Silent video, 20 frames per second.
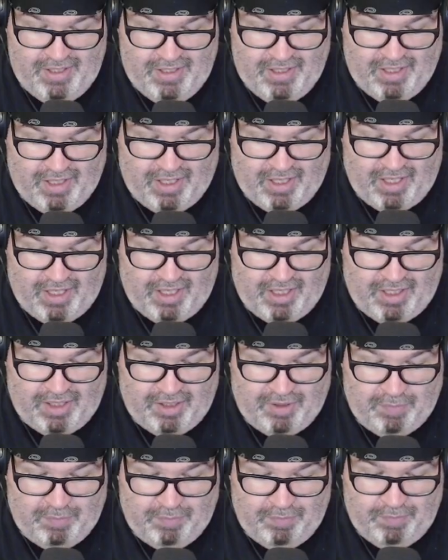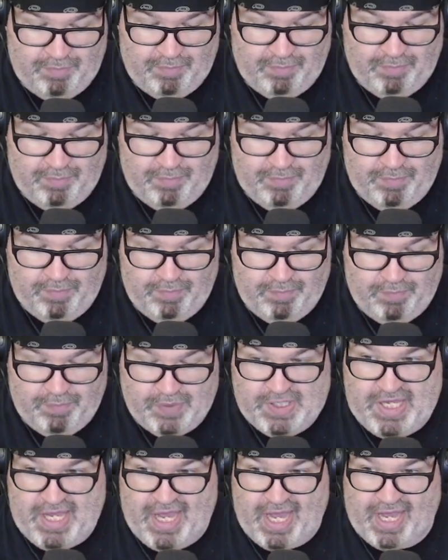
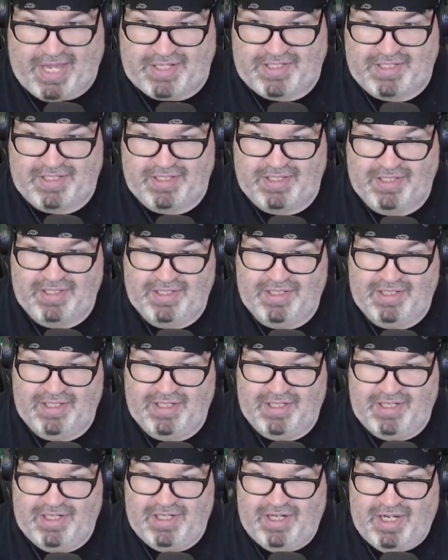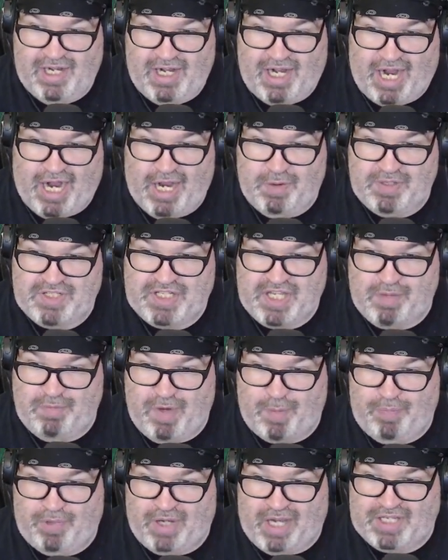But yes, I always keep my
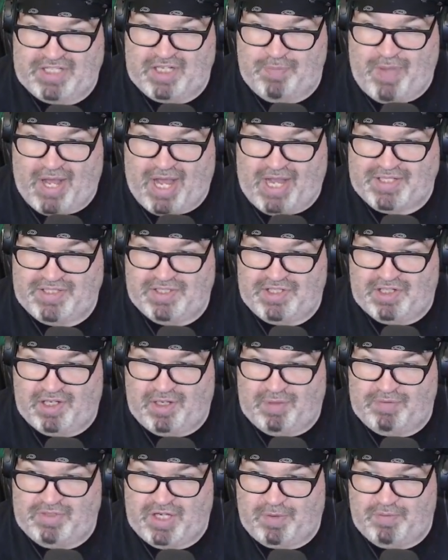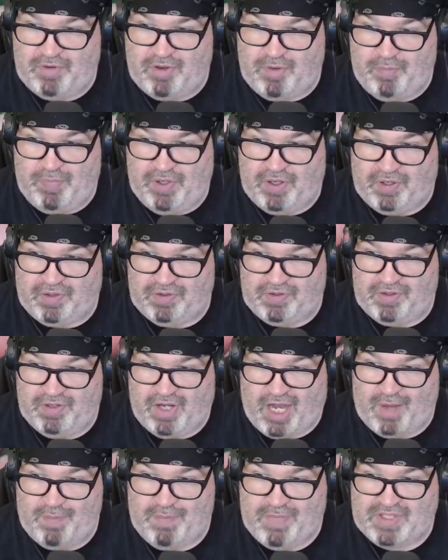plastic bags until I'm done with a build.
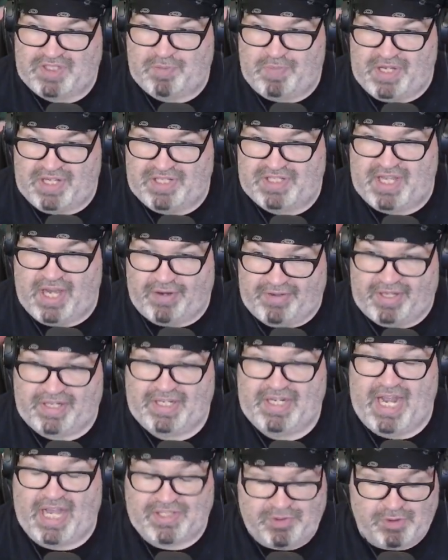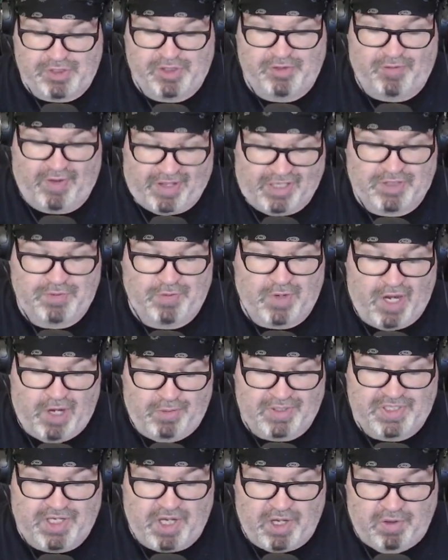I miss a piece now and then. Yes, Ristafan, that's why I
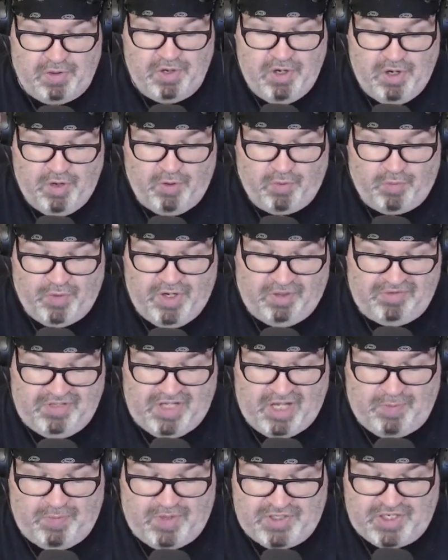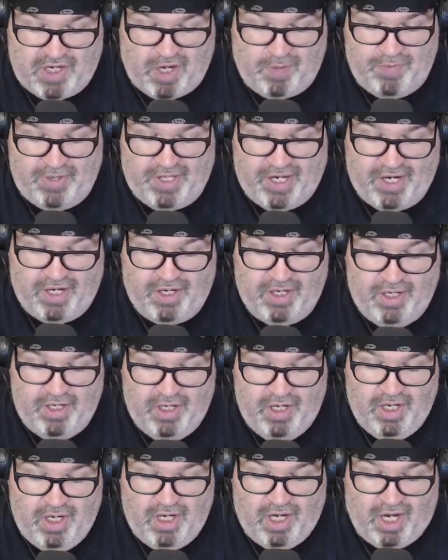always go real deep. You saw me there.
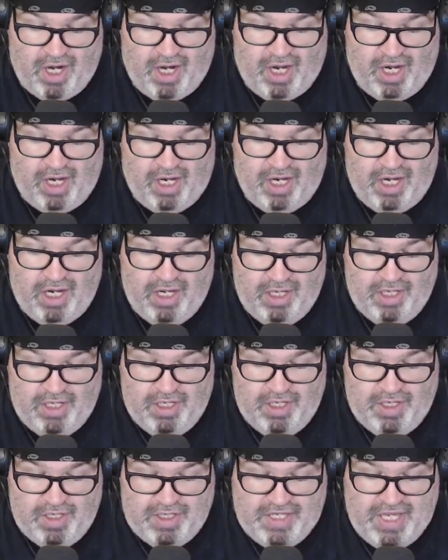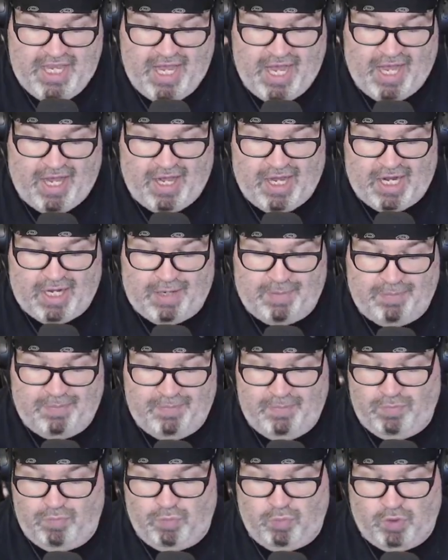Yeah,
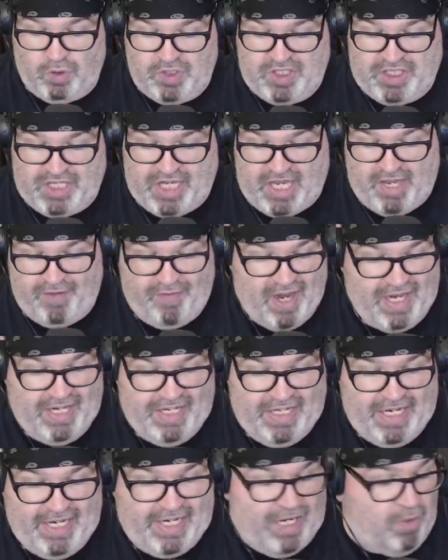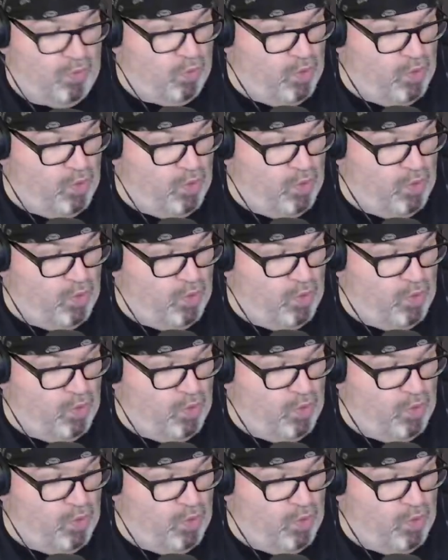we'll see if I need it.